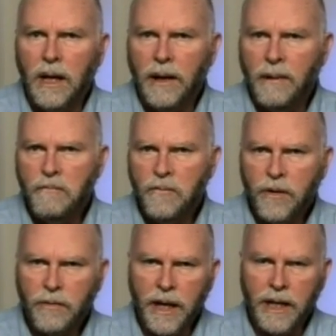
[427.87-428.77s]
Um,
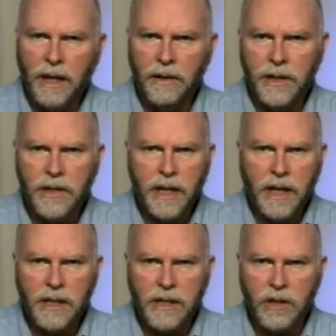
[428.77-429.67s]
right now, this
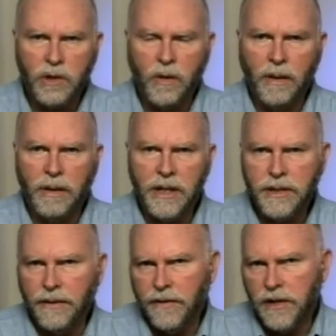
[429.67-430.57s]
takes extremely
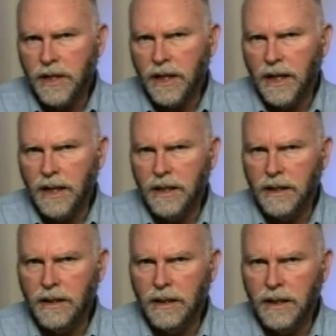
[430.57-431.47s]

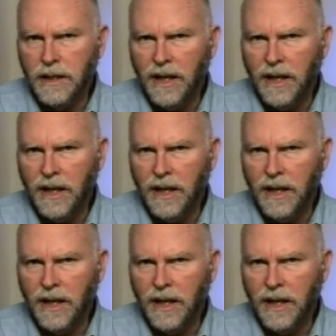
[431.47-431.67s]
sophisticated uh,